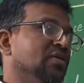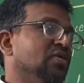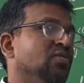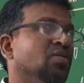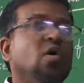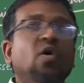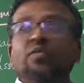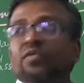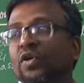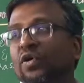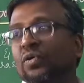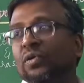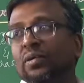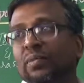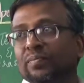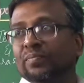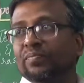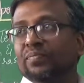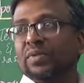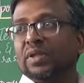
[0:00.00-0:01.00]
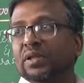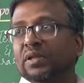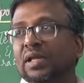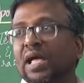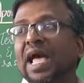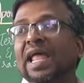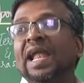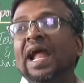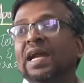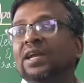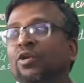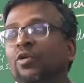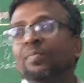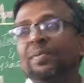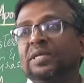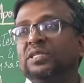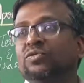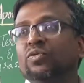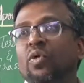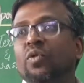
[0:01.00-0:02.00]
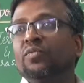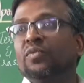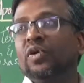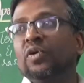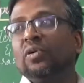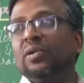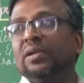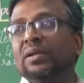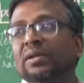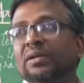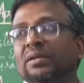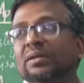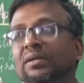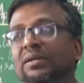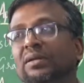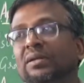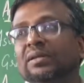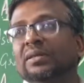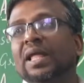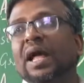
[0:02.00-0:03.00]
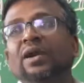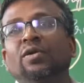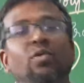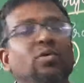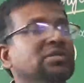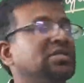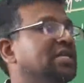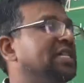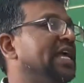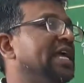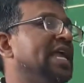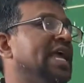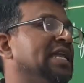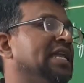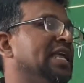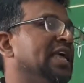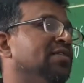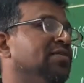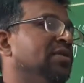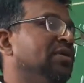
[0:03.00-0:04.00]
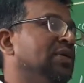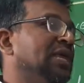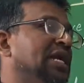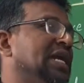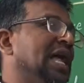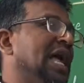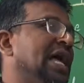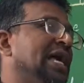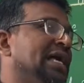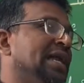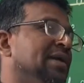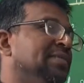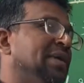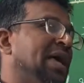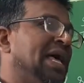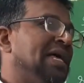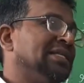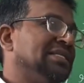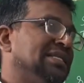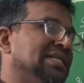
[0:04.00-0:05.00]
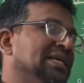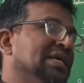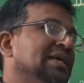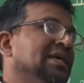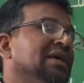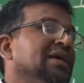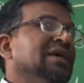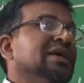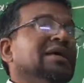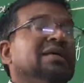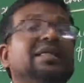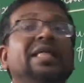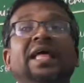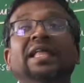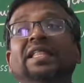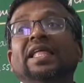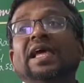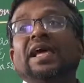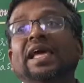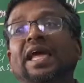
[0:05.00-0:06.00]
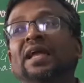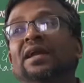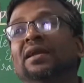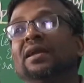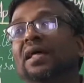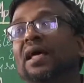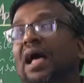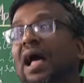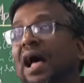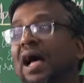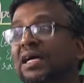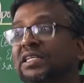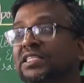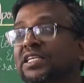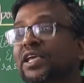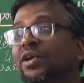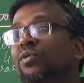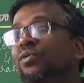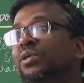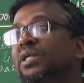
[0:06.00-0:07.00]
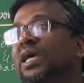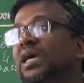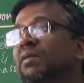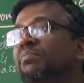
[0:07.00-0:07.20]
ovule, anatropous ovule. That also they can give you the diagram as. Then they can ask you the